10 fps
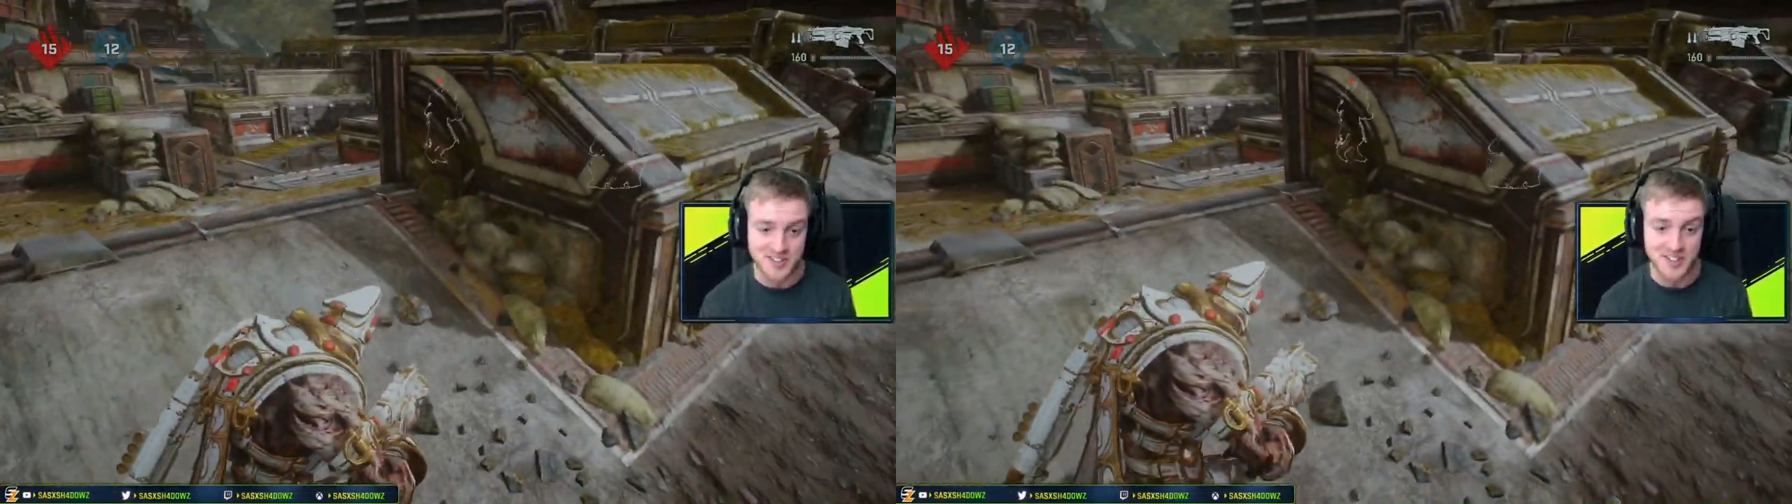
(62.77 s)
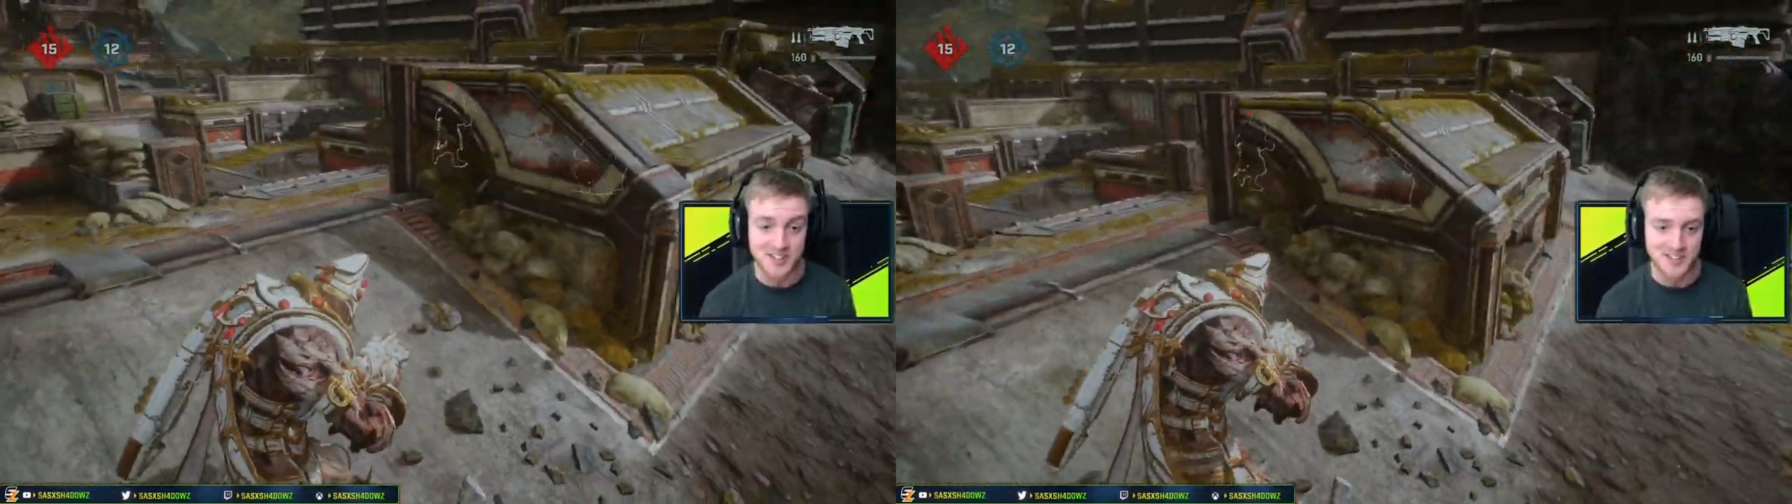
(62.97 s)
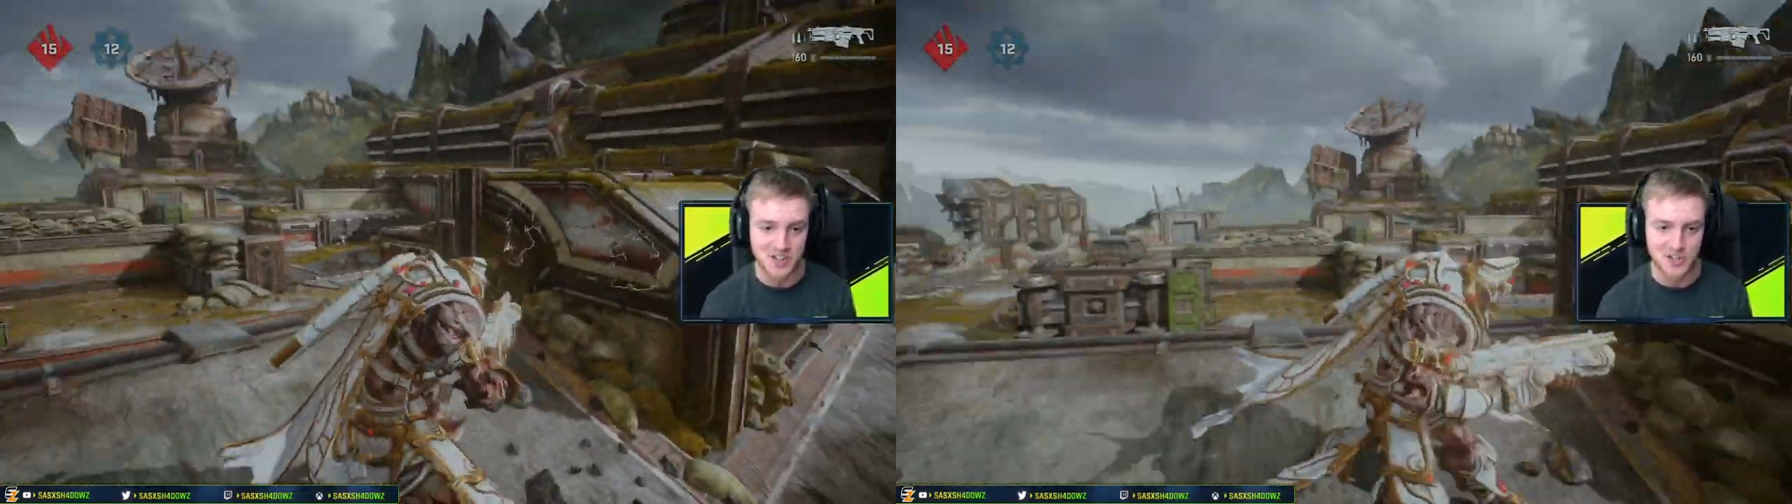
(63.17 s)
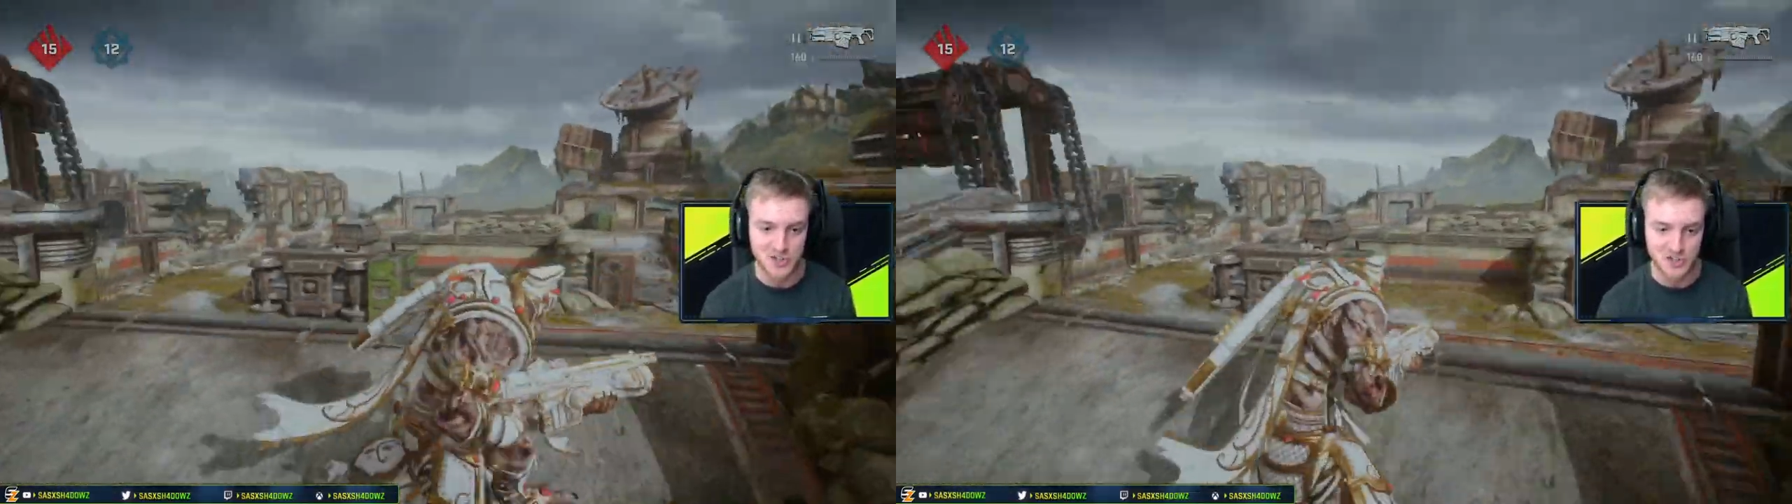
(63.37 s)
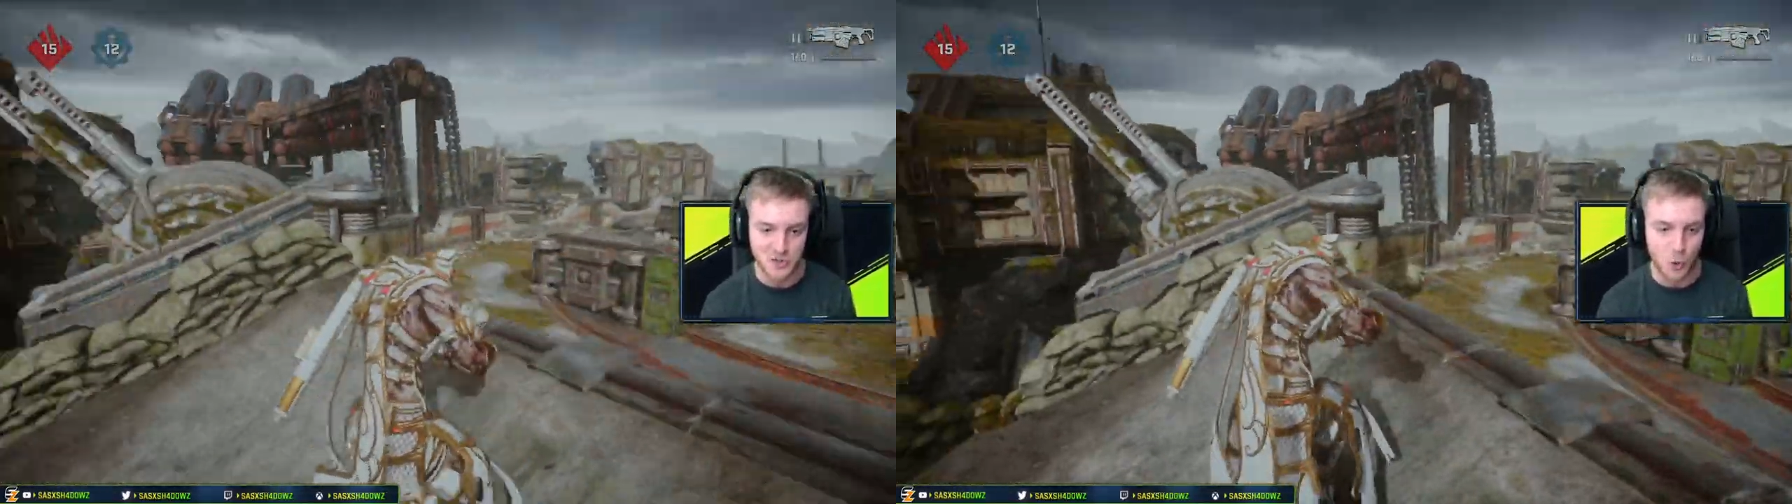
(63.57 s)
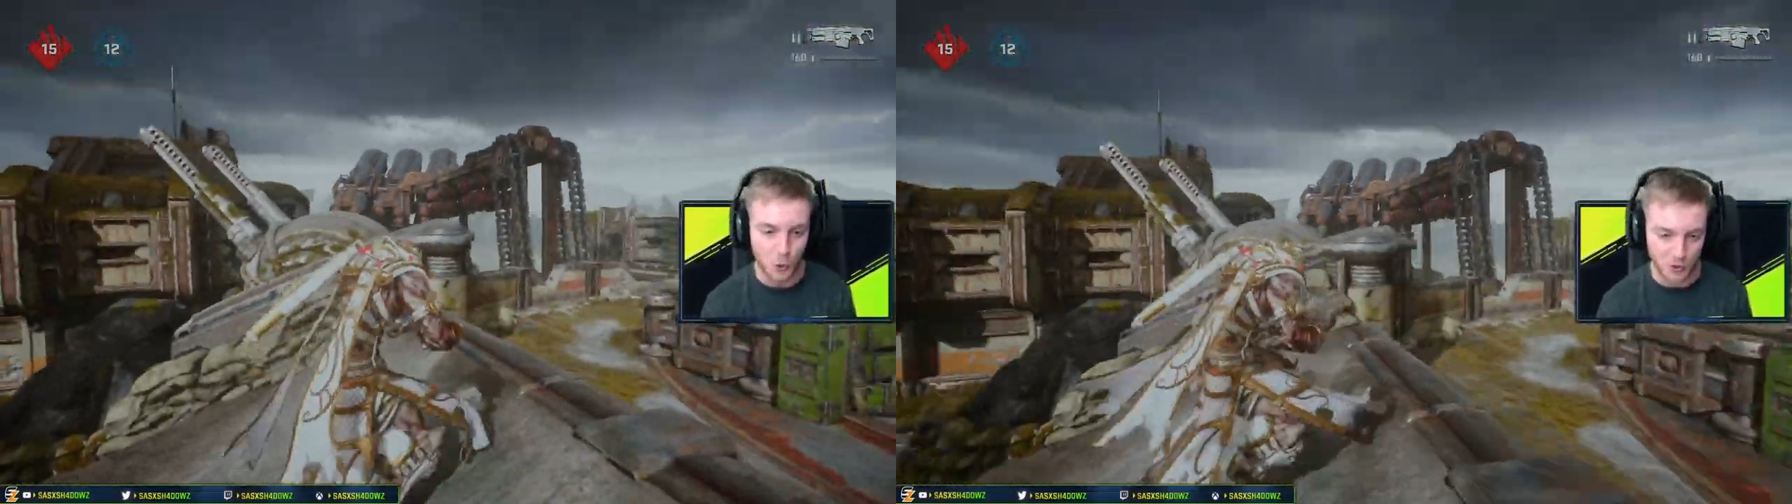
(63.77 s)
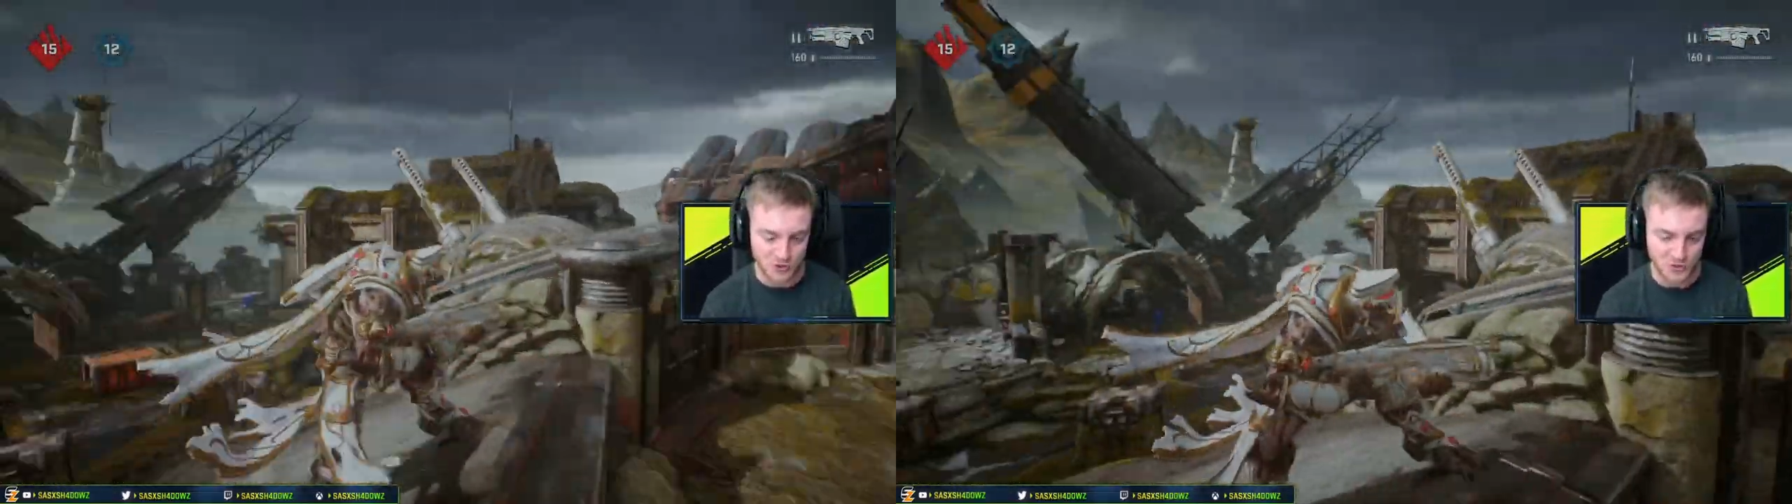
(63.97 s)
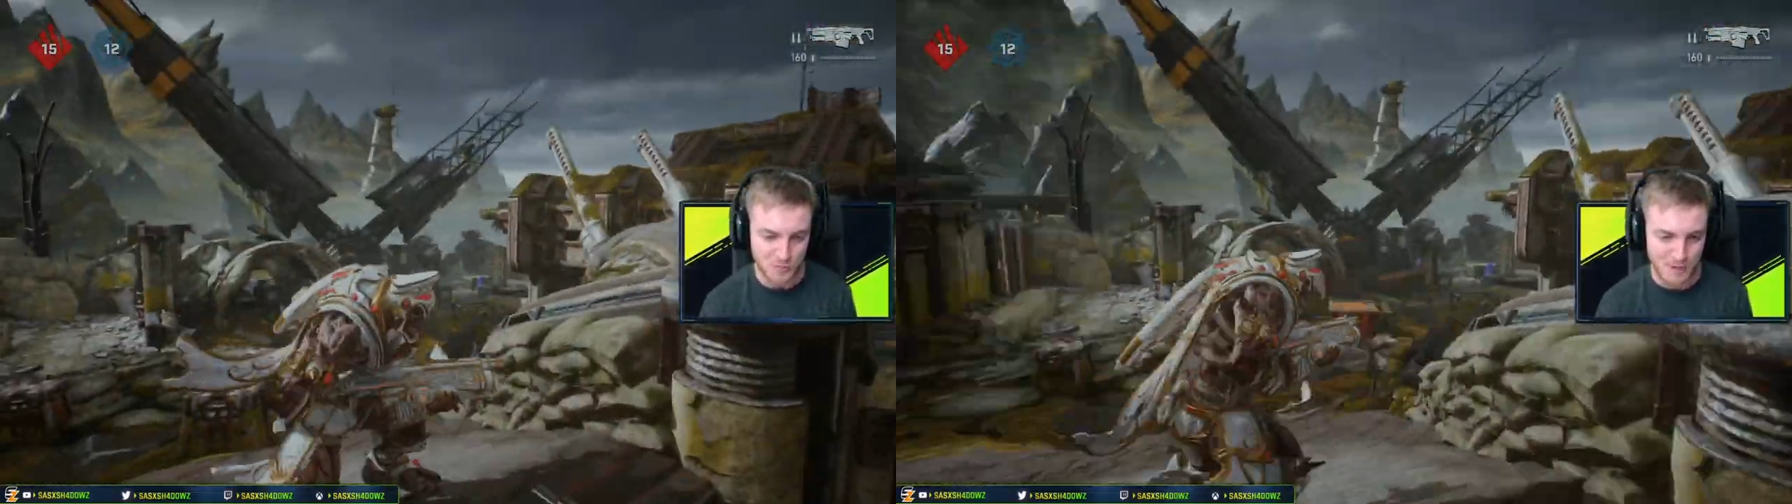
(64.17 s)
skins are just
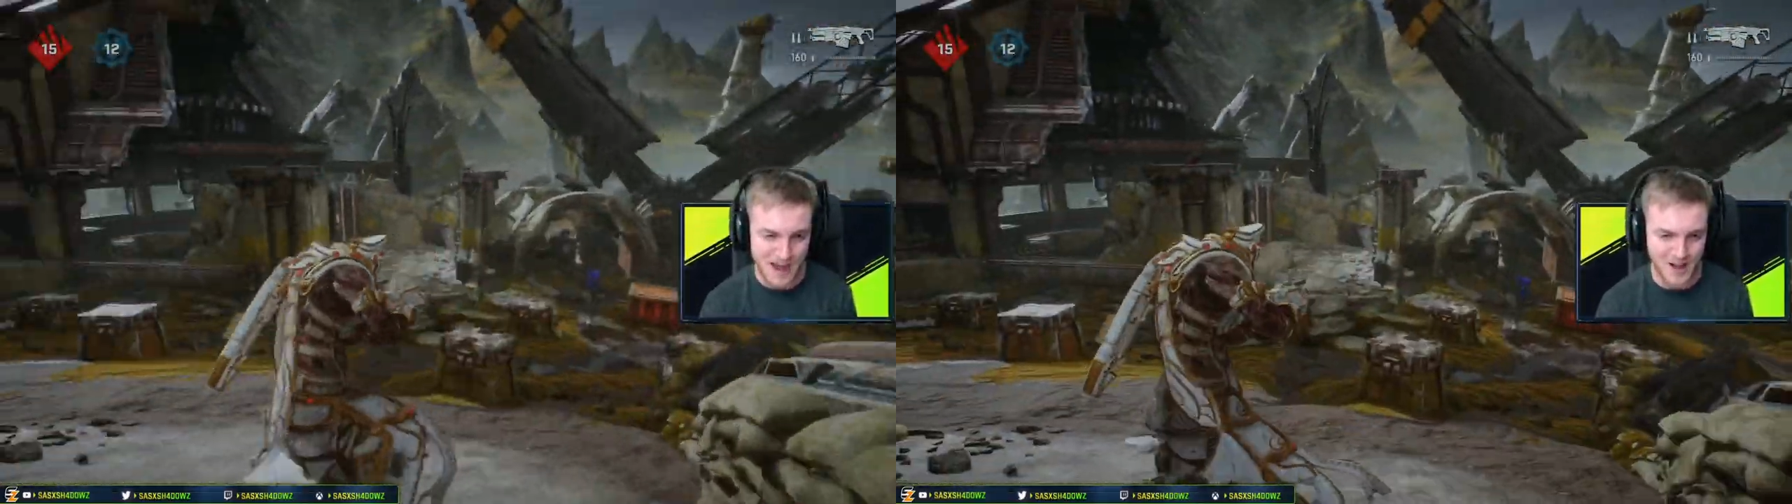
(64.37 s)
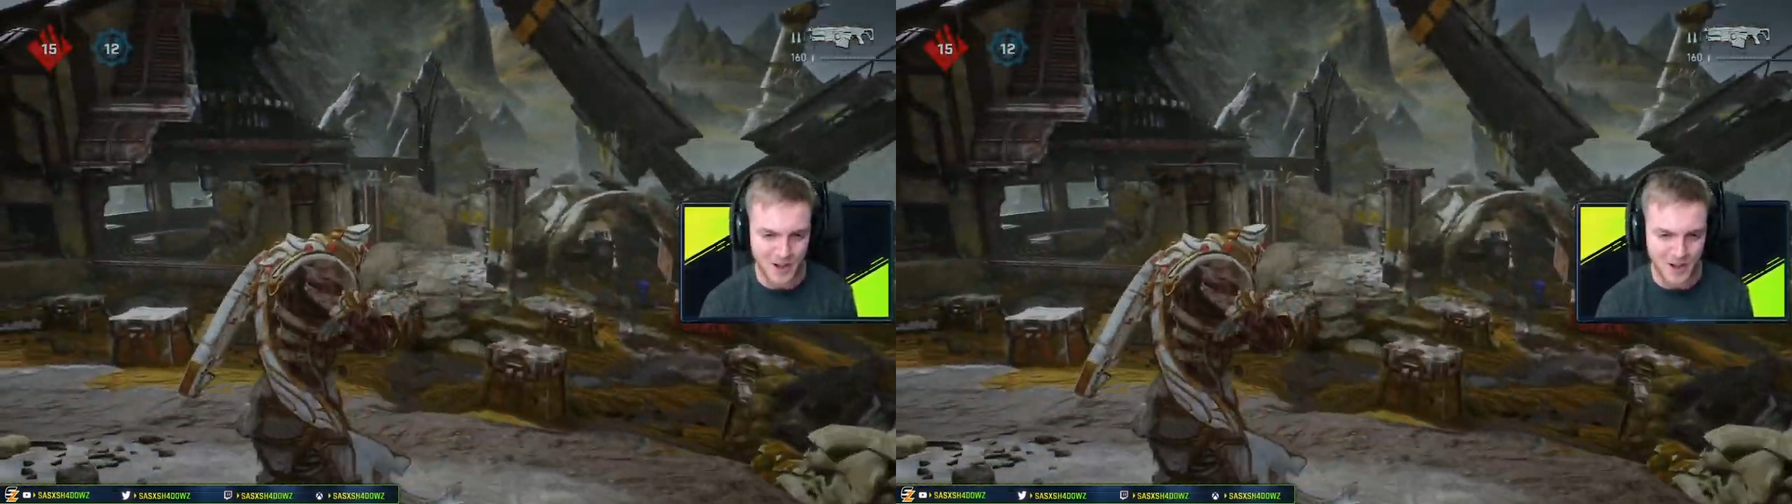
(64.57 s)
awesome, man.